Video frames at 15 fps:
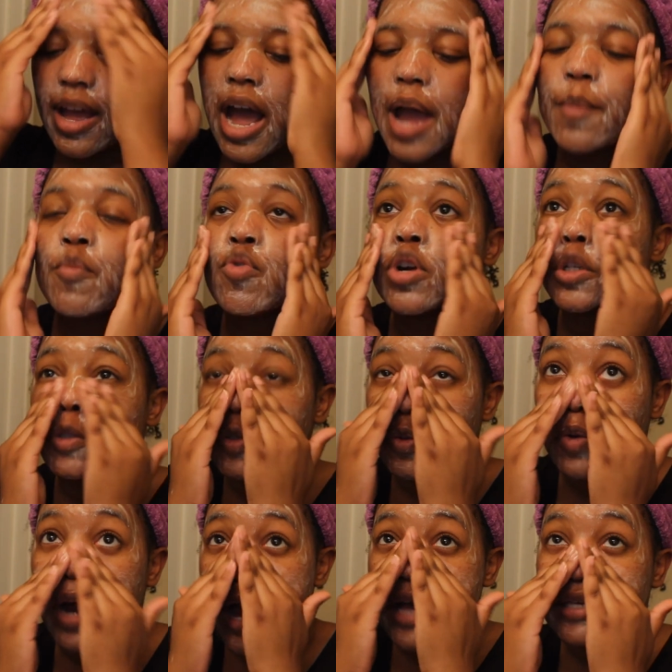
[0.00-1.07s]
and
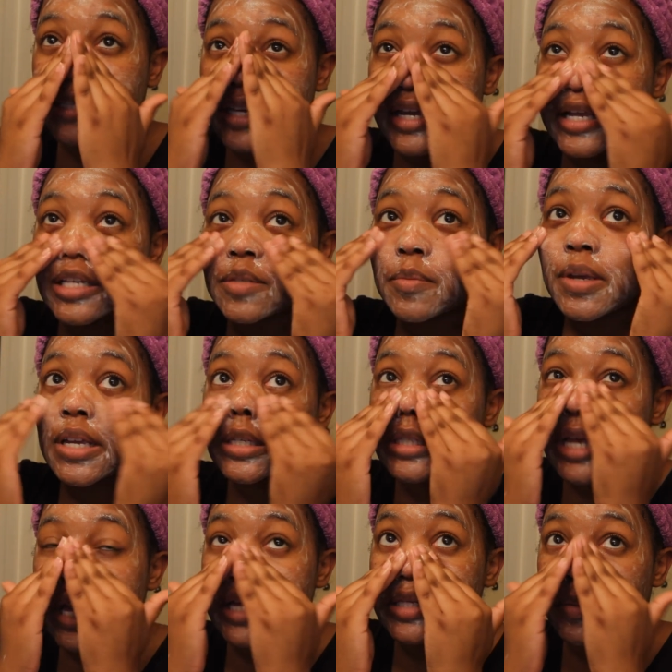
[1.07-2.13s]
moisturize it as best
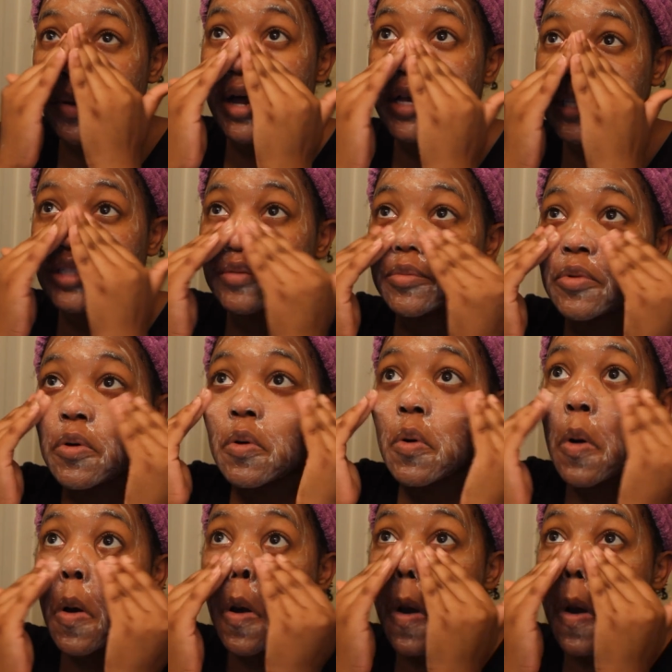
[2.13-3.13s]
as possible.